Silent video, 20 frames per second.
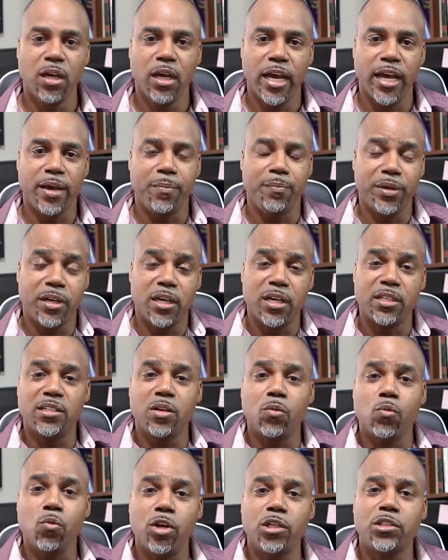And because
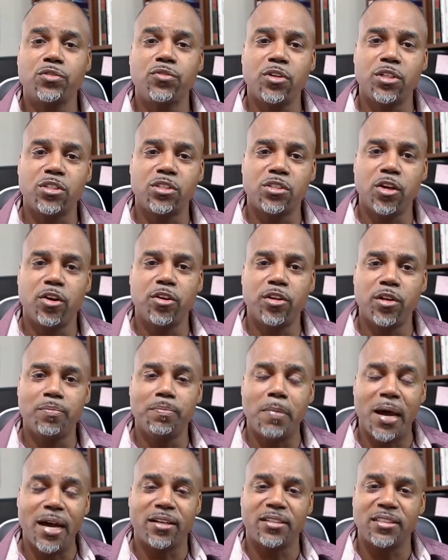it works for a certain
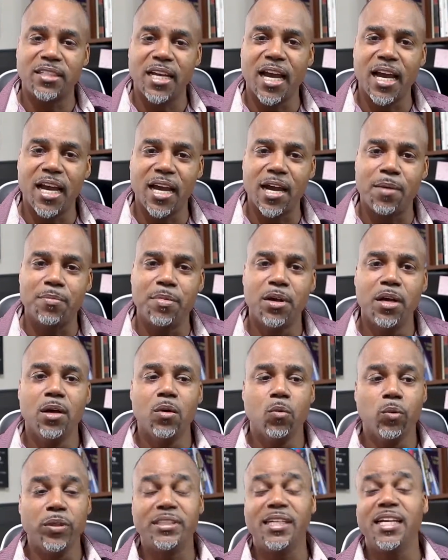amount of time,
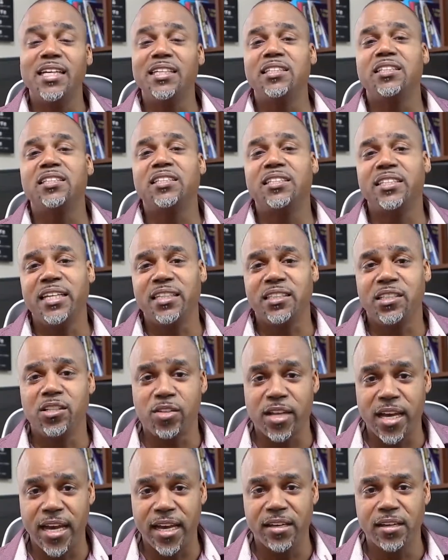we tend to stick to
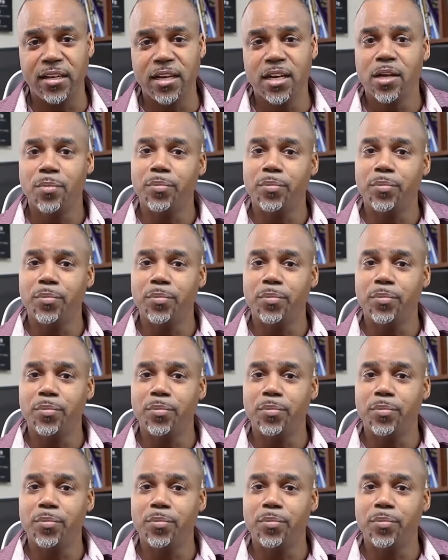that.